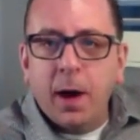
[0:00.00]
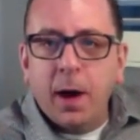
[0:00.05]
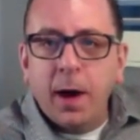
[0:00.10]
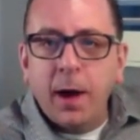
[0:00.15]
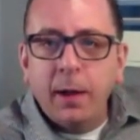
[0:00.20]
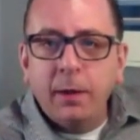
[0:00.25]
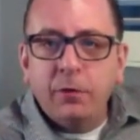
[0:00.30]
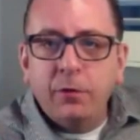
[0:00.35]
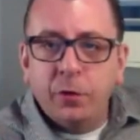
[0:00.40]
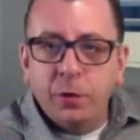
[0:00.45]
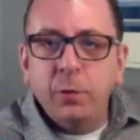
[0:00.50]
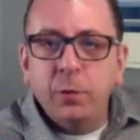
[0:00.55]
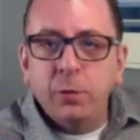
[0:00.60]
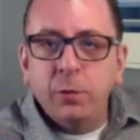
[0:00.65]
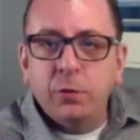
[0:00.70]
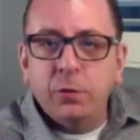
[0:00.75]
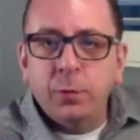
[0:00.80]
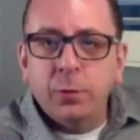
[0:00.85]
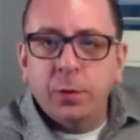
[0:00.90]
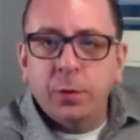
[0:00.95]

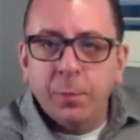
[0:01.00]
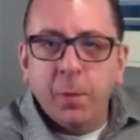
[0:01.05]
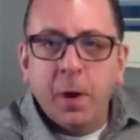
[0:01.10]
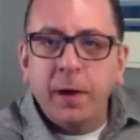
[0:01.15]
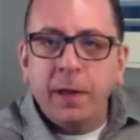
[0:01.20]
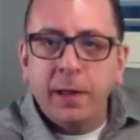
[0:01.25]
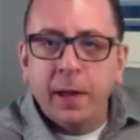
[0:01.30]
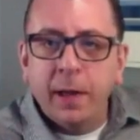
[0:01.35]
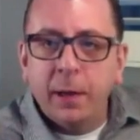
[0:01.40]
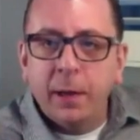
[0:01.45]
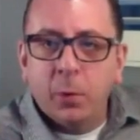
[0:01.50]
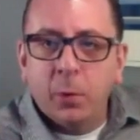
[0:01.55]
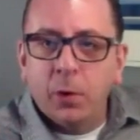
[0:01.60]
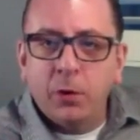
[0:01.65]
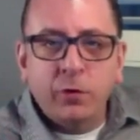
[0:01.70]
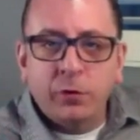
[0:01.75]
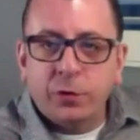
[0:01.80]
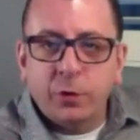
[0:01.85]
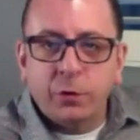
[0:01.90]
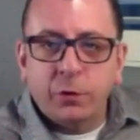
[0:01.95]
iTunes with money
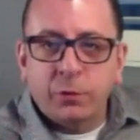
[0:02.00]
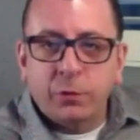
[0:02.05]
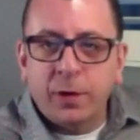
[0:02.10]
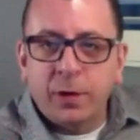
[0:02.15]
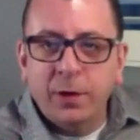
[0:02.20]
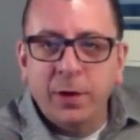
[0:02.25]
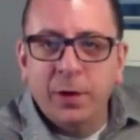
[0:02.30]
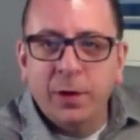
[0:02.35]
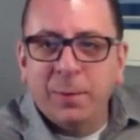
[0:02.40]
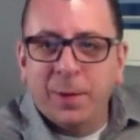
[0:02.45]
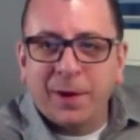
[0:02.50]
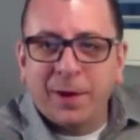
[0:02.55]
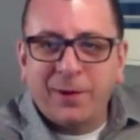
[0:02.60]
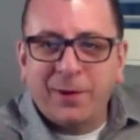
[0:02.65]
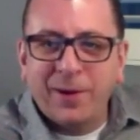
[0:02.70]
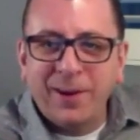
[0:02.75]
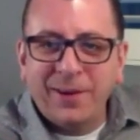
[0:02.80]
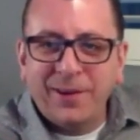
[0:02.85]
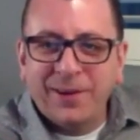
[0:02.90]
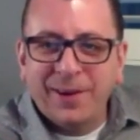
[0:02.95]
anymore. It just goes directly to my
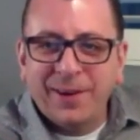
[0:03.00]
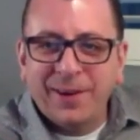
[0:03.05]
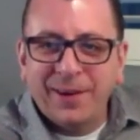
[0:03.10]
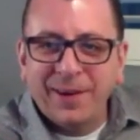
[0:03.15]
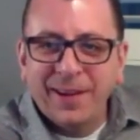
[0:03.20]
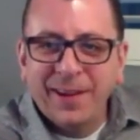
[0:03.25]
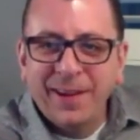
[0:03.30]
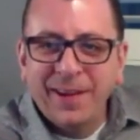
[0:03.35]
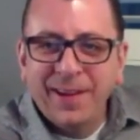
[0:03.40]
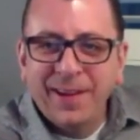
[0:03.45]
credit card.